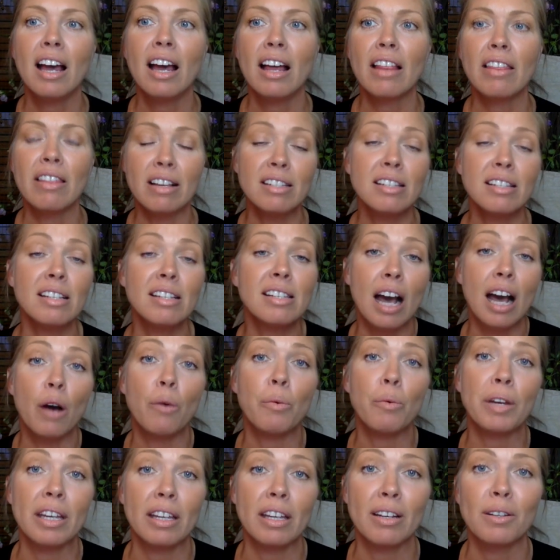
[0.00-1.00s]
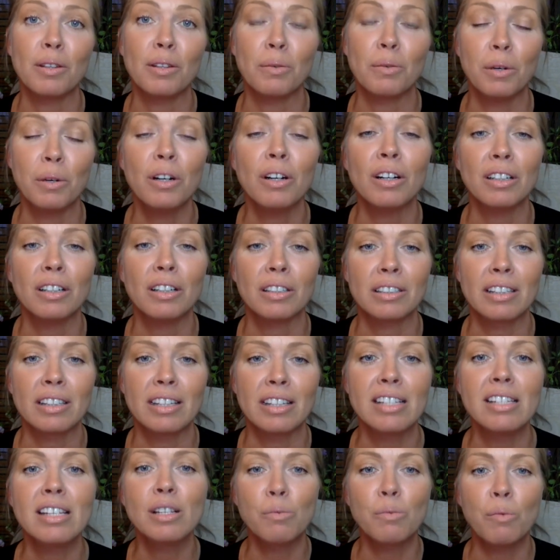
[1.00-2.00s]
This is how we heal the world.
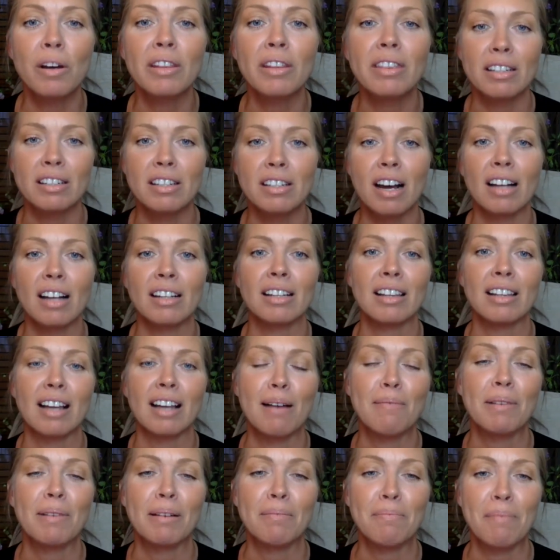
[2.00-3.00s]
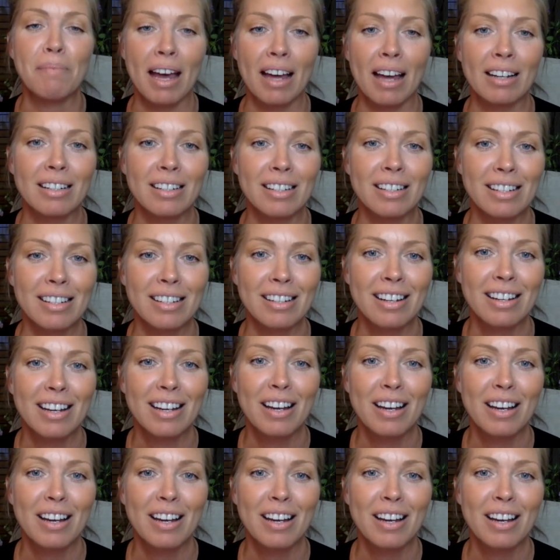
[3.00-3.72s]
This is what the Dalai Lama meant.